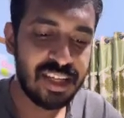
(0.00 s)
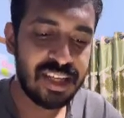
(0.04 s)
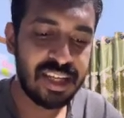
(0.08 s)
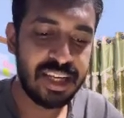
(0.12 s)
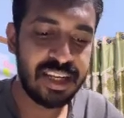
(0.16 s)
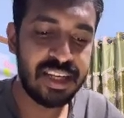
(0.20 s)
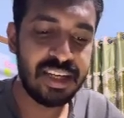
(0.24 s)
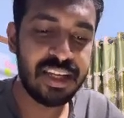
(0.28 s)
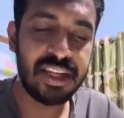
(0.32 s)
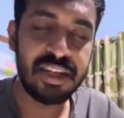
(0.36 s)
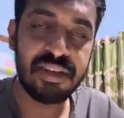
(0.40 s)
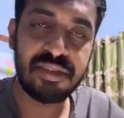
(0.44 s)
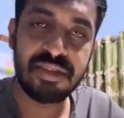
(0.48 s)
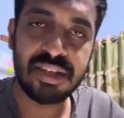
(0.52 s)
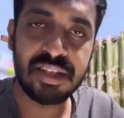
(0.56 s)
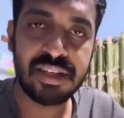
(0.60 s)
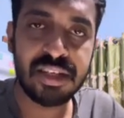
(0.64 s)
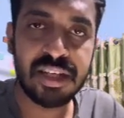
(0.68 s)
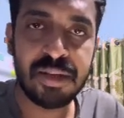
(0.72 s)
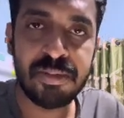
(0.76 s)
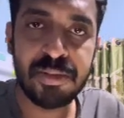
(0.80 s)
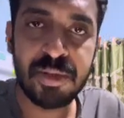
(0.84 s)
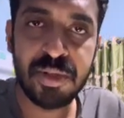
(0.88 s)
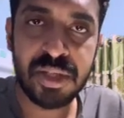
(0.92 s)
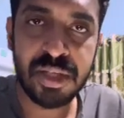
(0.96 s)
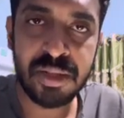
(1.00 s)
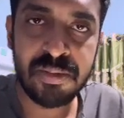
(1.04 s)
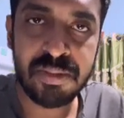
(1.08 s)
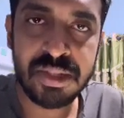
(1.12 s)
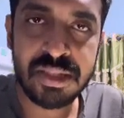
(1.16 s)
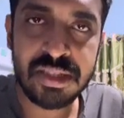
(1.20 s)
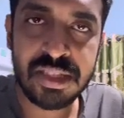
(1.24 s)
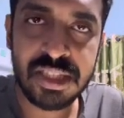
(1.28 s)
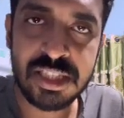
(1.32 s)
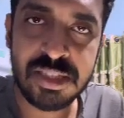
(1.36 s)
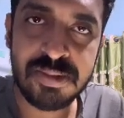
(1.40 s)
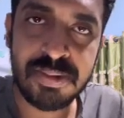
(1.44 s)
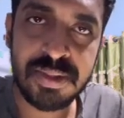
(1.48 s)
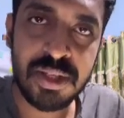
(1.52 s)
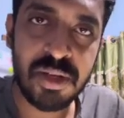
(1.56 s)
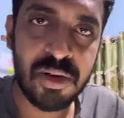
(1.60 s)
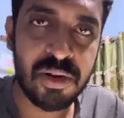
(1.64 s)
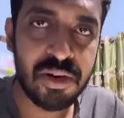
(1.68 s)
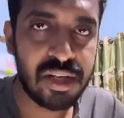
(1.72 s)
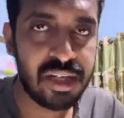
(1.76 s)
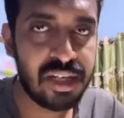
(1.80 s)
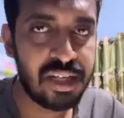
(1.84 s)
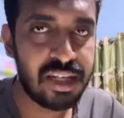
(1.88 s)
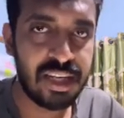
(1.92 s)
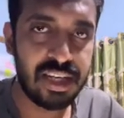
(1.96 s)
In Instagram, you can message me,
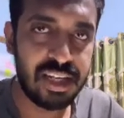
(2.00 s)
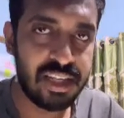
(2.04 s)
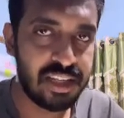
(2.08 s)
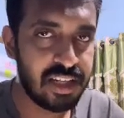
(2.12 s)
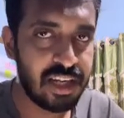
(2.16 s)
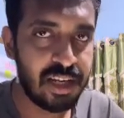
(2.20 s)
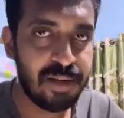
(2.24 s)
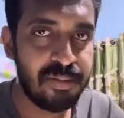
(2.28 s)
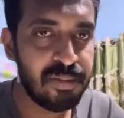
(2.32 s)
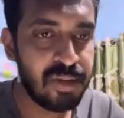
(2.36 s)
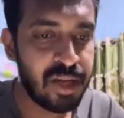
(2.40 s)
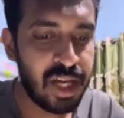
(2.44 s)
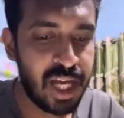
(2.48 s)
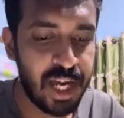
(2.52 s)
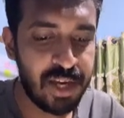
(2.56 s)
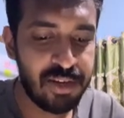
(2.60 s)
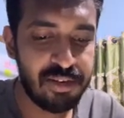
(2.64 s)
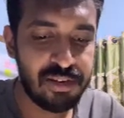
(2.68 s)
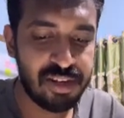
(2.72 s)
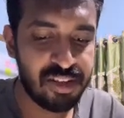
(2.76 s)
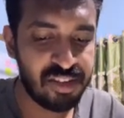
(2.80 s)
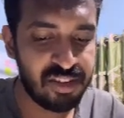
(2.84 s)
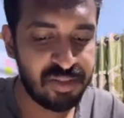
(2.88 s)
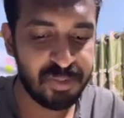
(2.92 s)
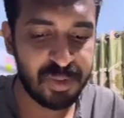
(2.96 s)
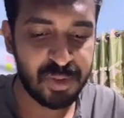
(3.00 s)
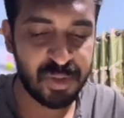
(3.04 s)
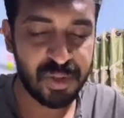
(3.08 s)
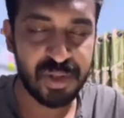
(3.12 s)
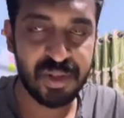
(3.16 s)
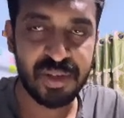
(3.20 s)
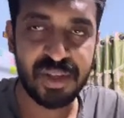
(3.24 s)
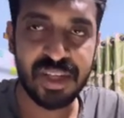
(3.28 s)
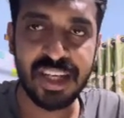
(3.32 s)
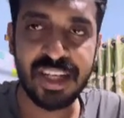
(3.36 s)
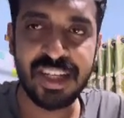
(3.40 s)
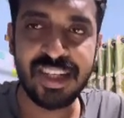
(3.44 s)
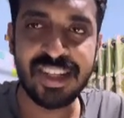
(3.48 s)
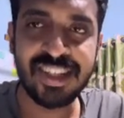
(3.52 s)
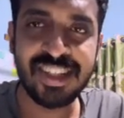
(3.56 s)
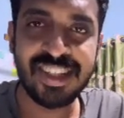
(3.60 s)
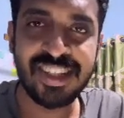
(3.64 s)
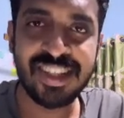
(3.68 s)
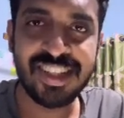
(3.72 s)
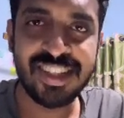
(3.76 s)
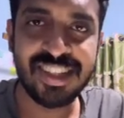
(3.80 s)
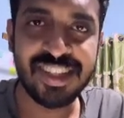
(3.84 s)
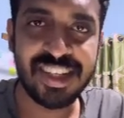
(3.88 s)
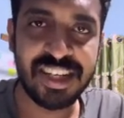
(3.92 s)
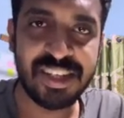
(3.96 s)
or in Telegram, I'll respond. Okay,
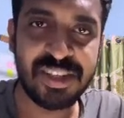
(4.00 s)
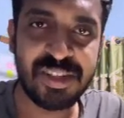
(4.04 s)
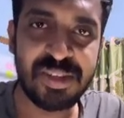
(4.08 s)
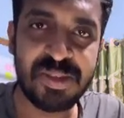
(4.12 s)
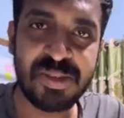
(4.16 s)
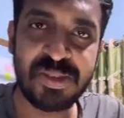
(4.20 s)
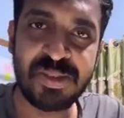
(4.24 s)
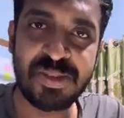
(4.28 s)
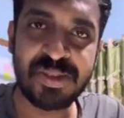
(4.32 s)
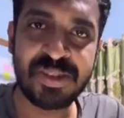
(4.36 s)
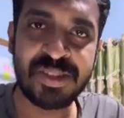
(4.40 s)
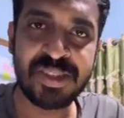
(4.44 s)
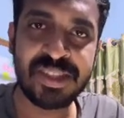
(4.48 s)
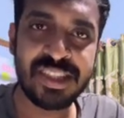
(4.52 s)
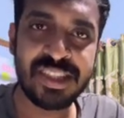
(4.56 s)
thank you.